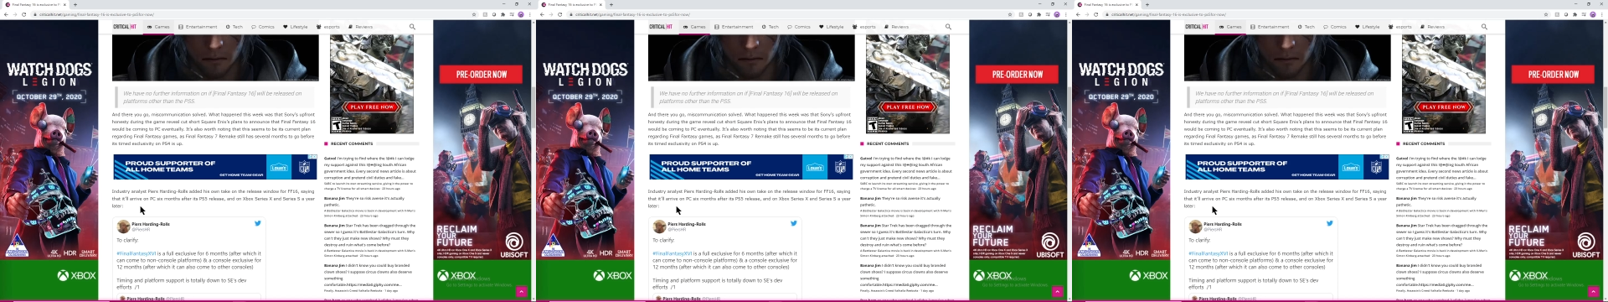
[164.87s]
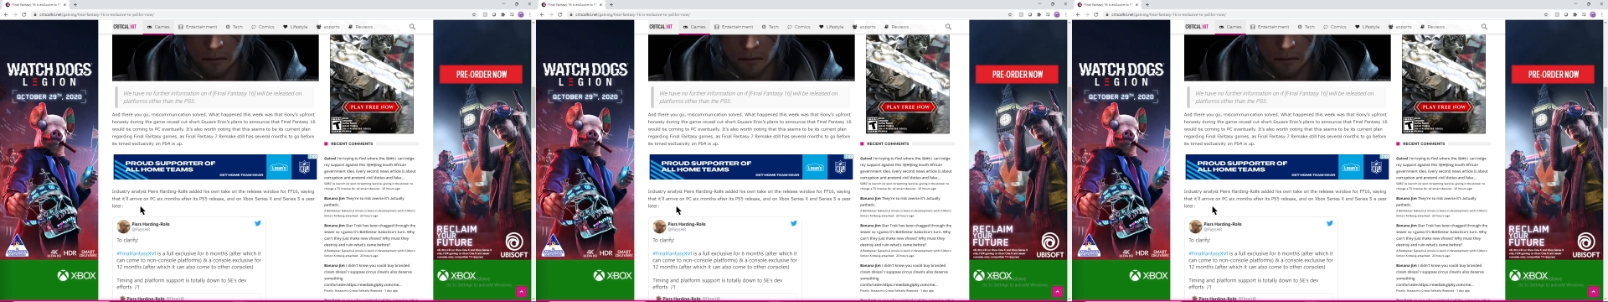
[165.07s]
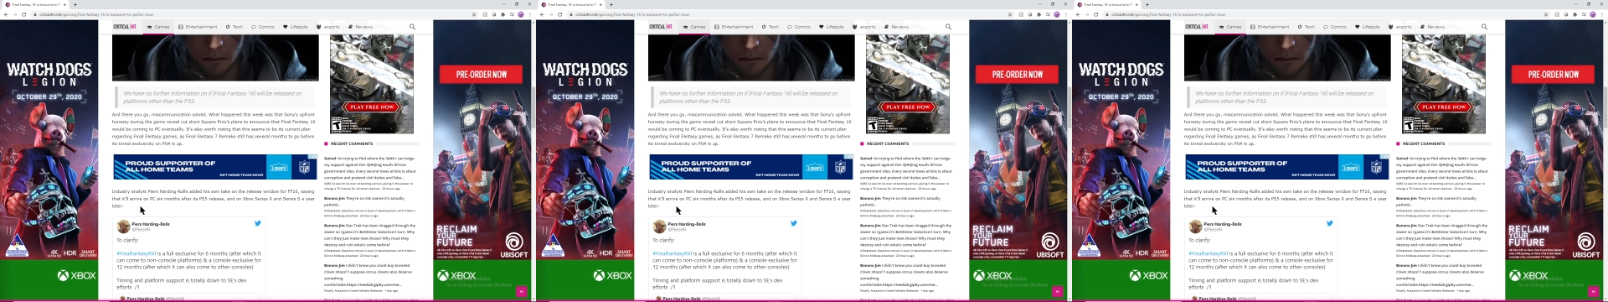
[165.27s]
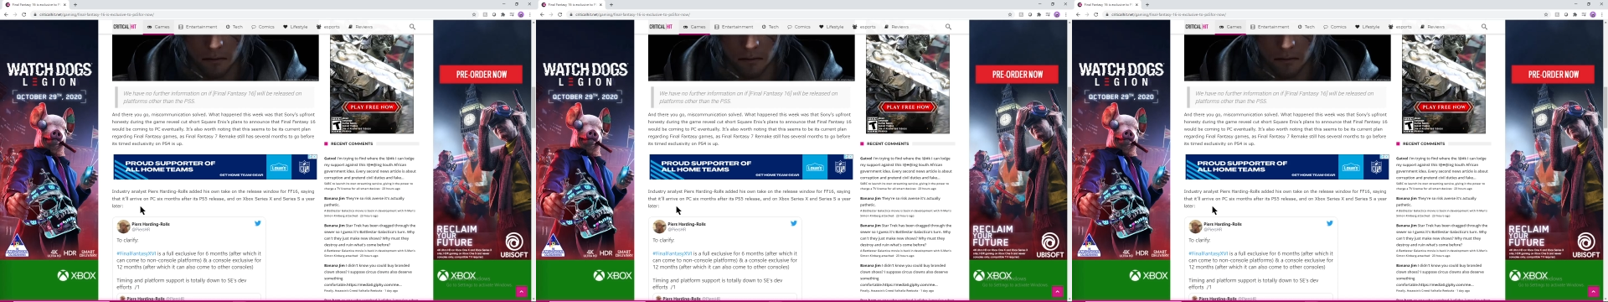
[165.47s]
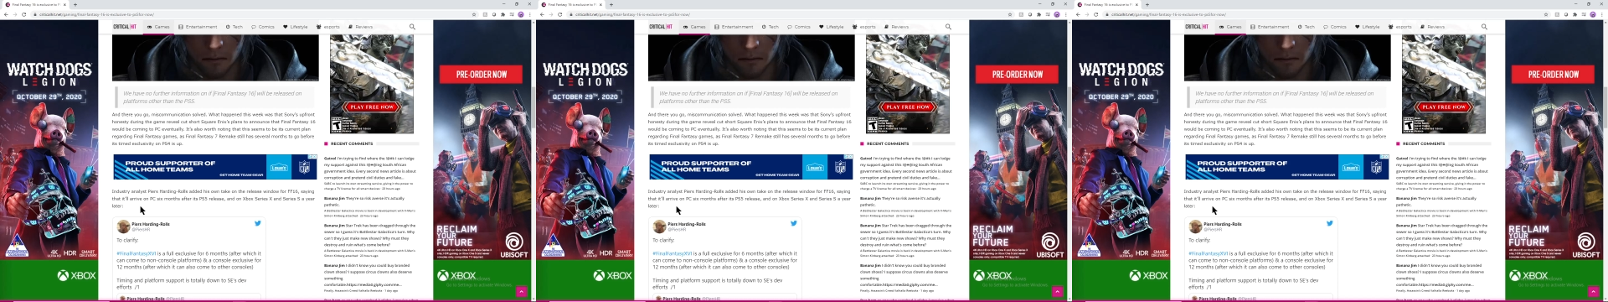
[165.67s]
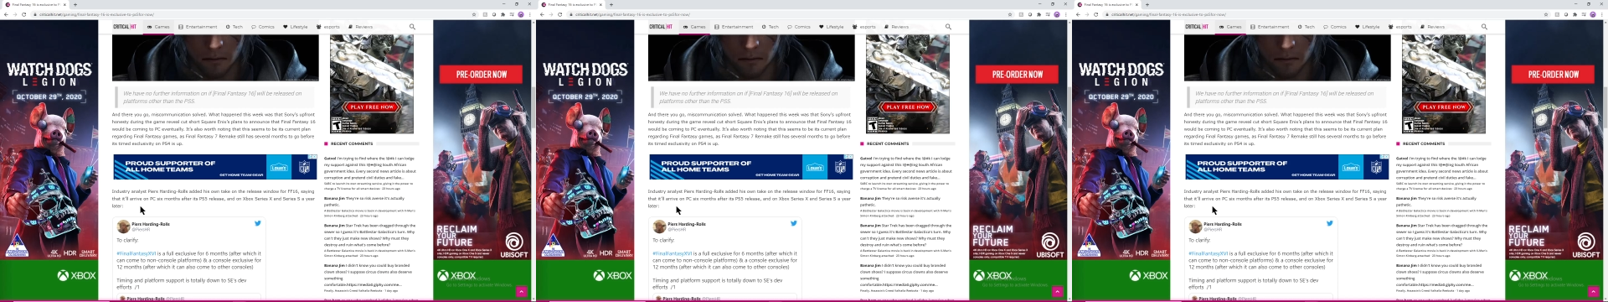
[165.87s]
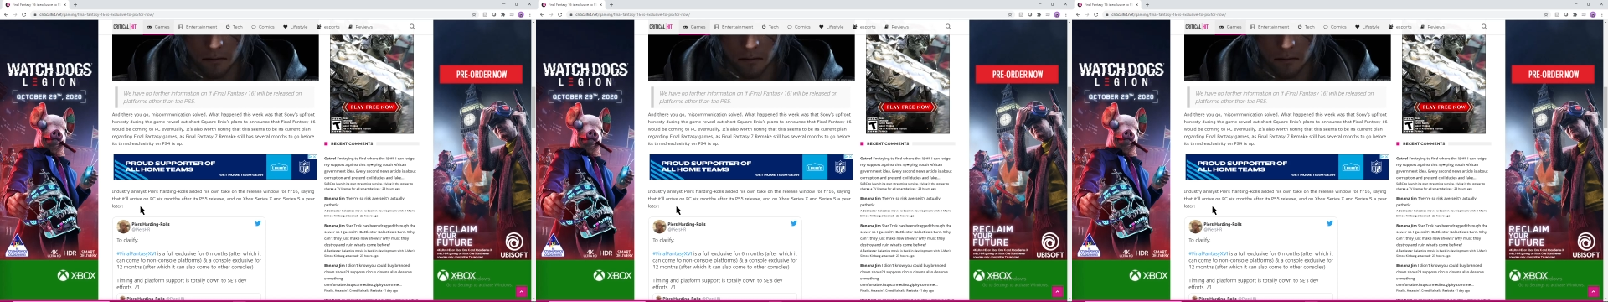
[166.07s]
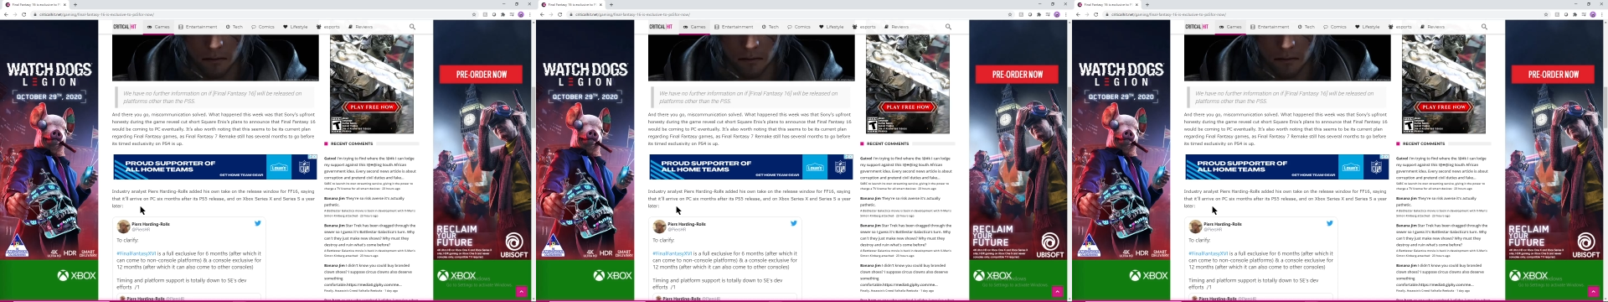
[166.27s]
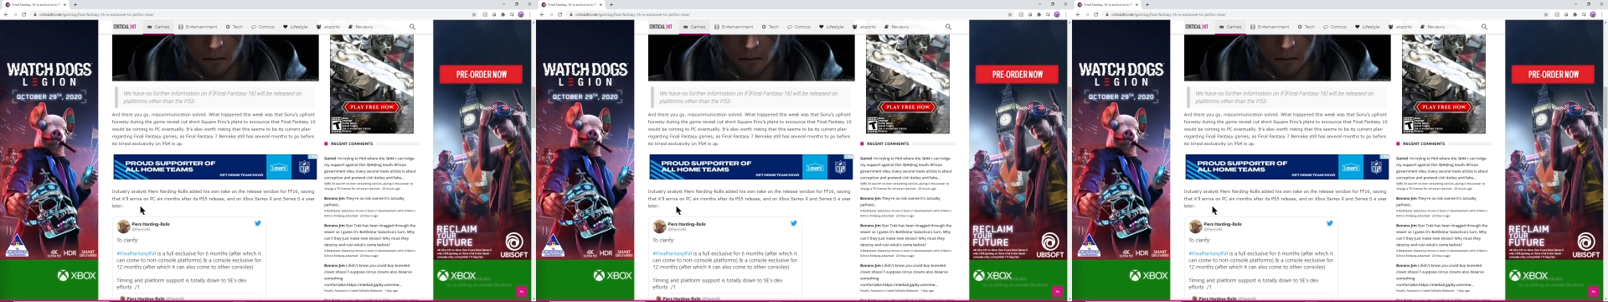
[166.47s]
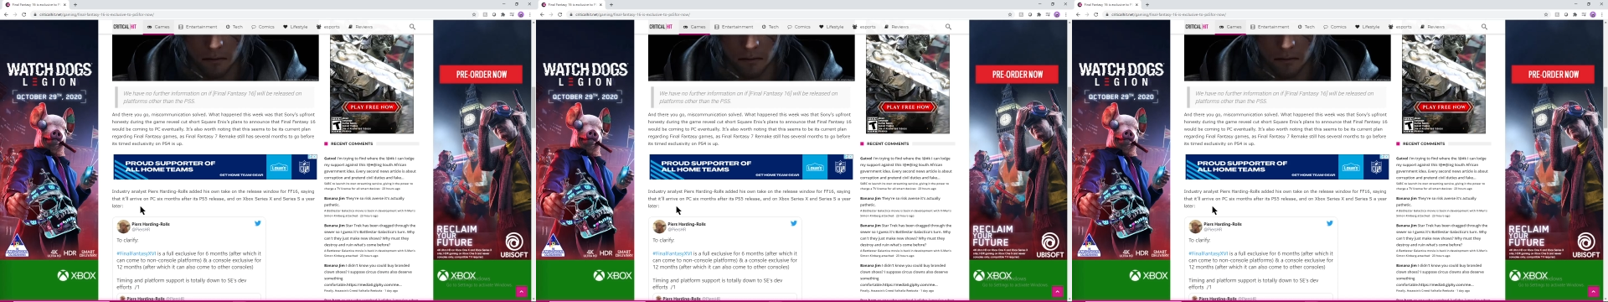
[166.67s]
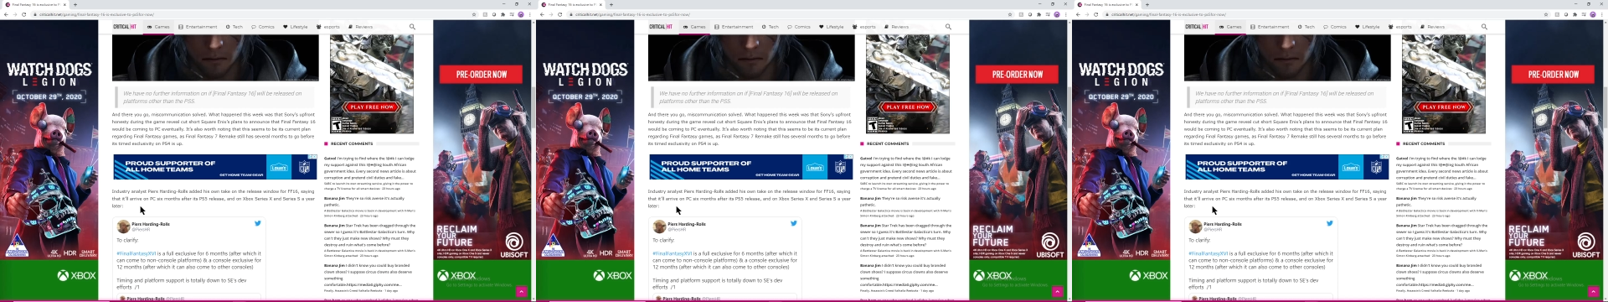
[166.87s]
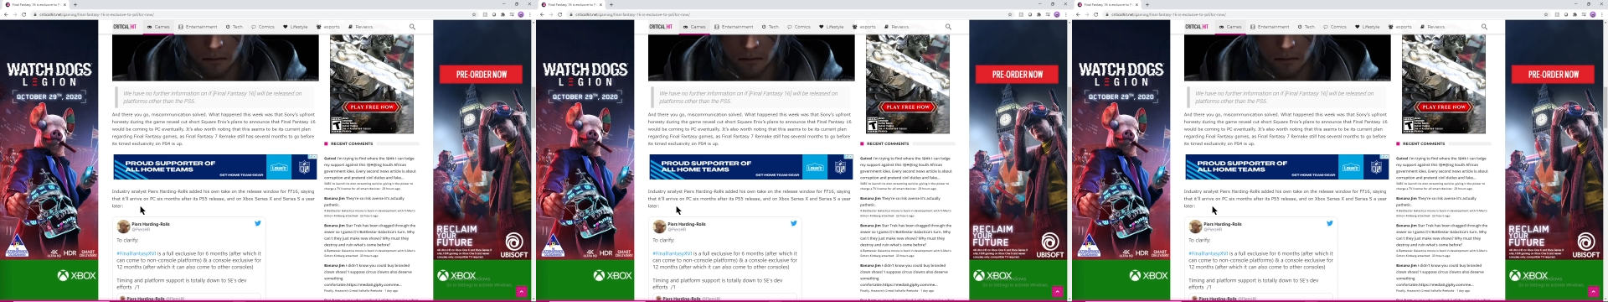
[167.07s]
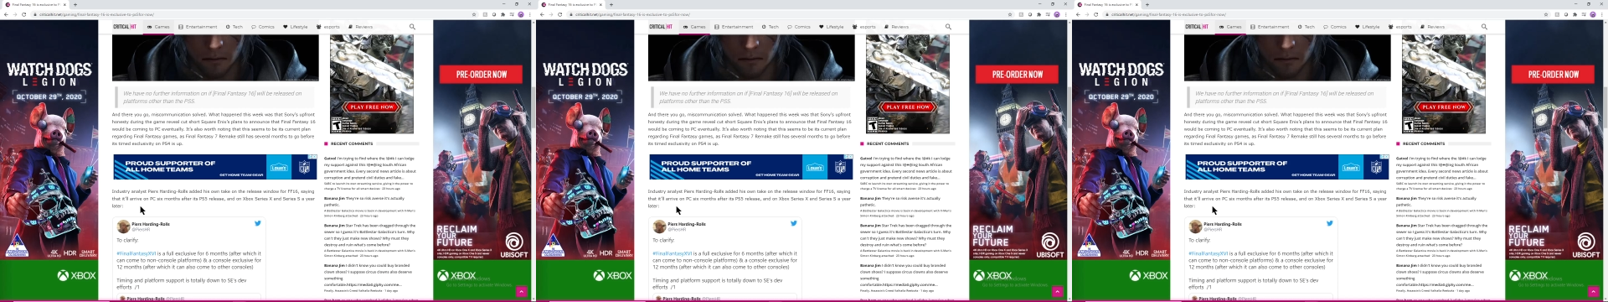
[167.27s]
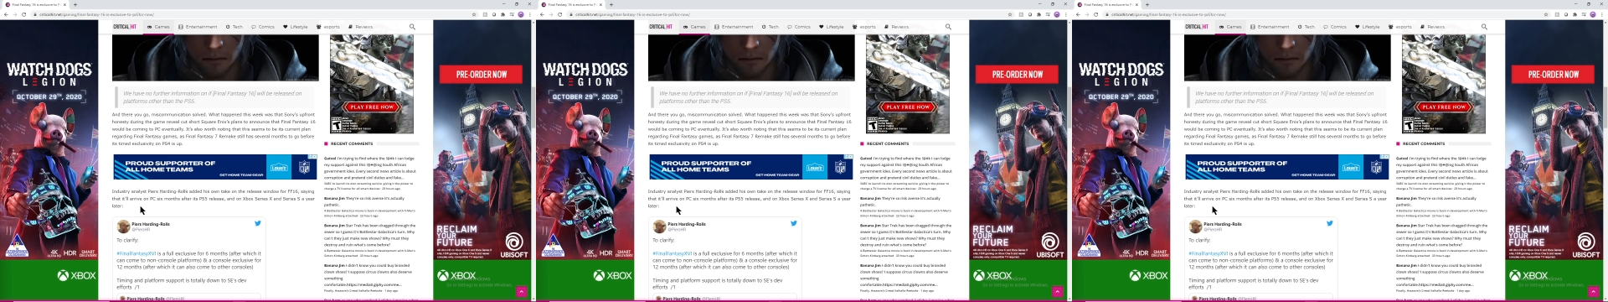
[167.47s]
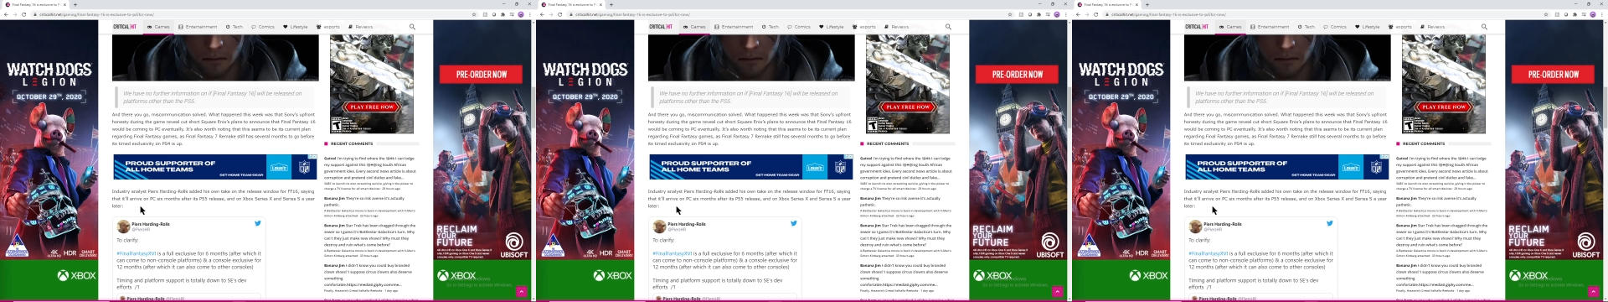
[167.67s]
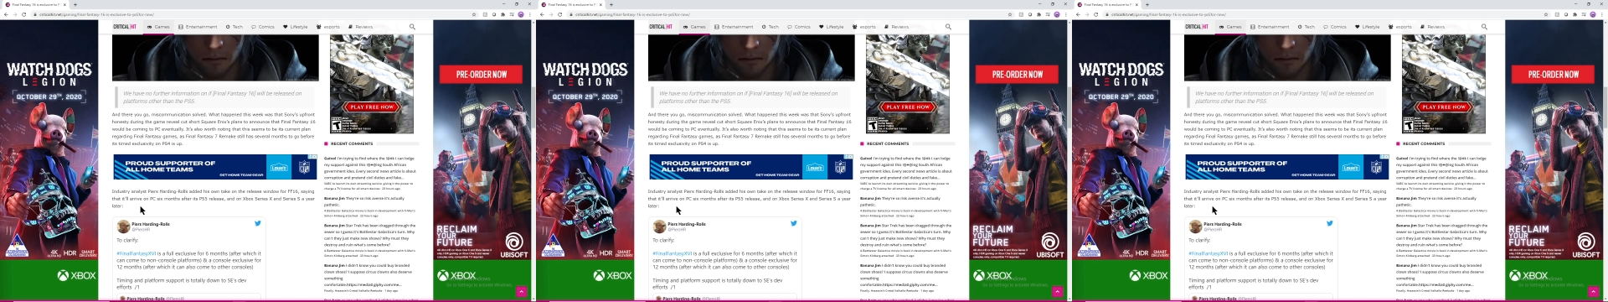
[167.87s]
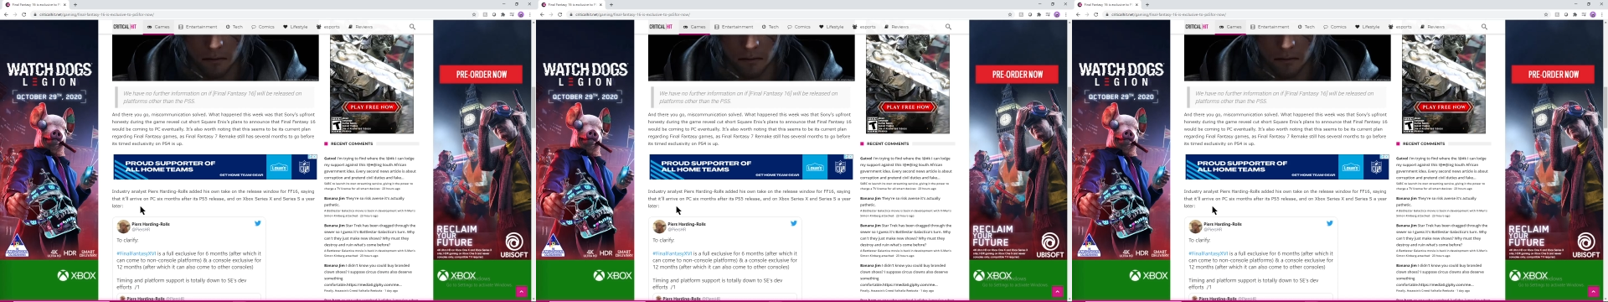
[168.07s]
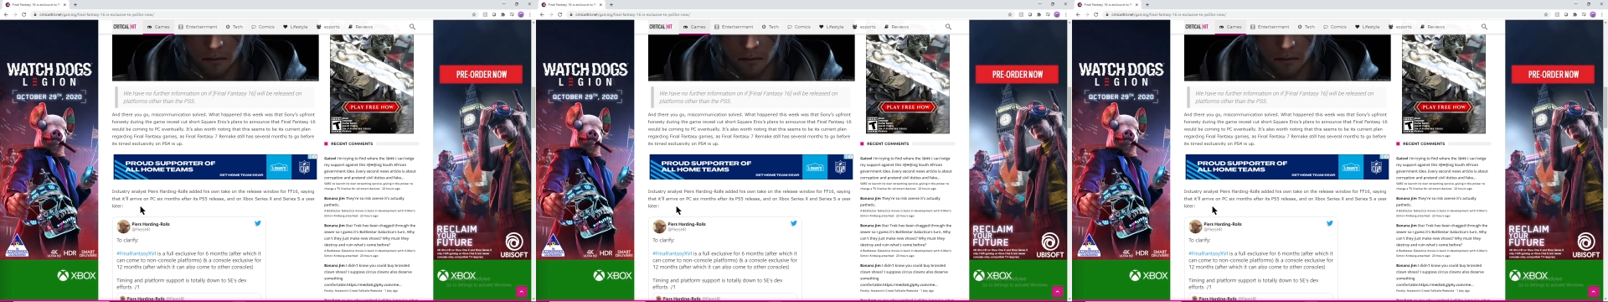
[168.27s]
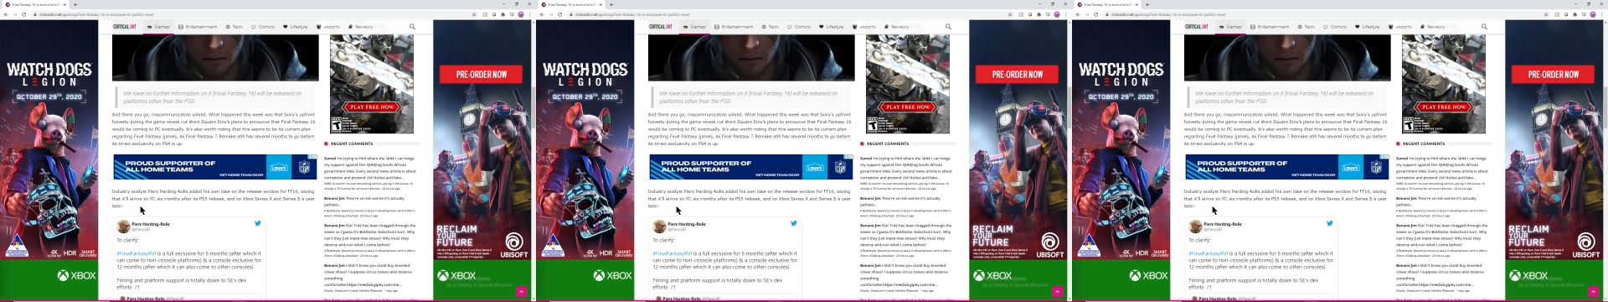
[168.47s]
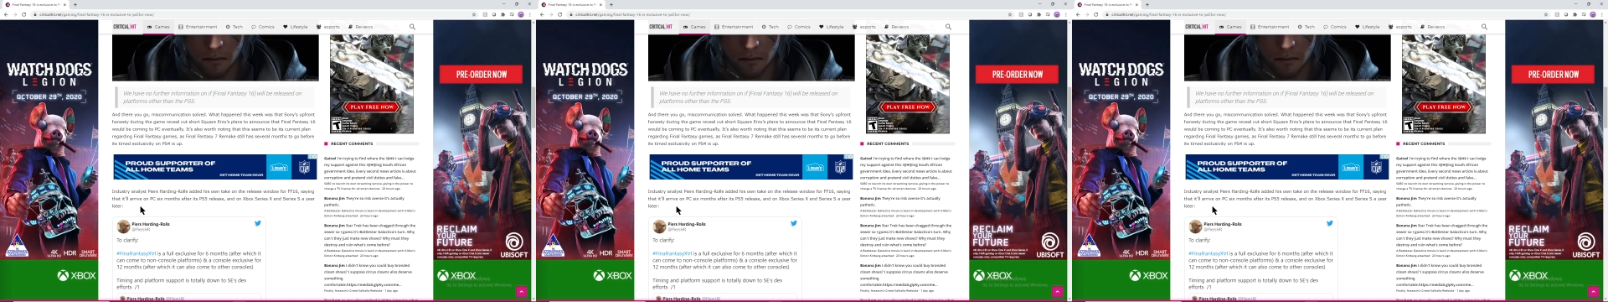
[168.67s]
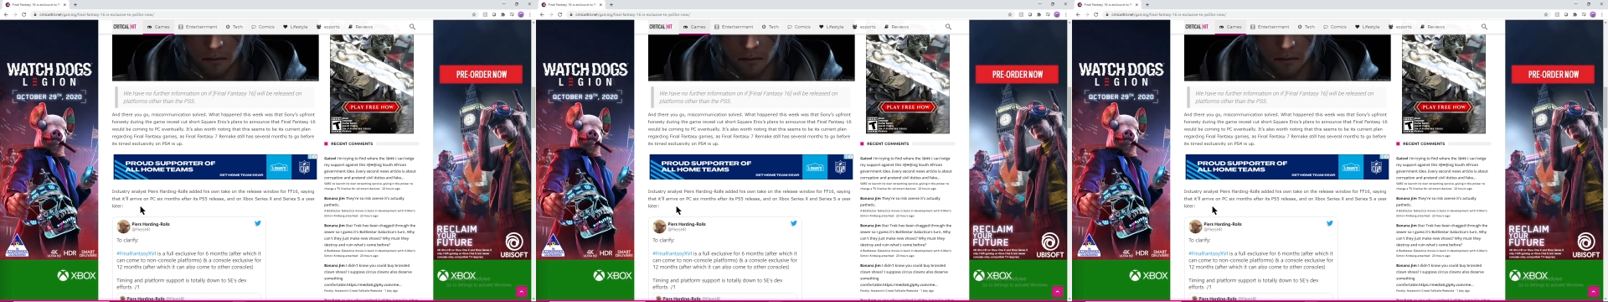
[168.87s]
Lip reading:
No face is visible, so there are no lips to read.